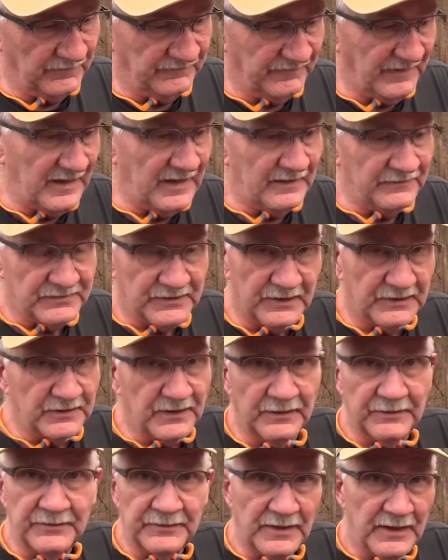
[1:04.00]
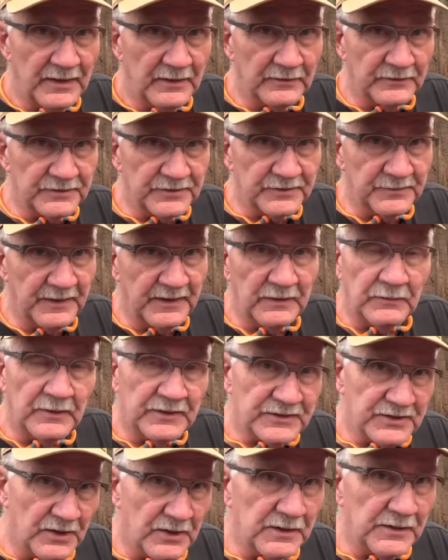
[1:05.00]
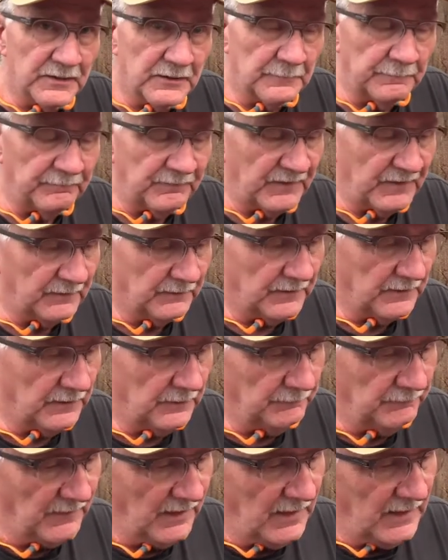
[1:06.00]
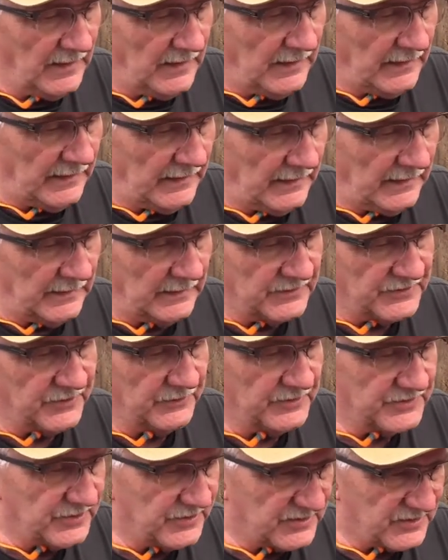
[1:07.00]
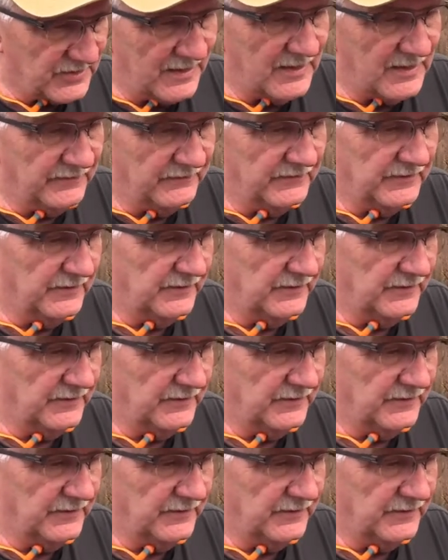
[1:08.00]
$500, $600, depending on what's on them. Okay, and so it's just kind of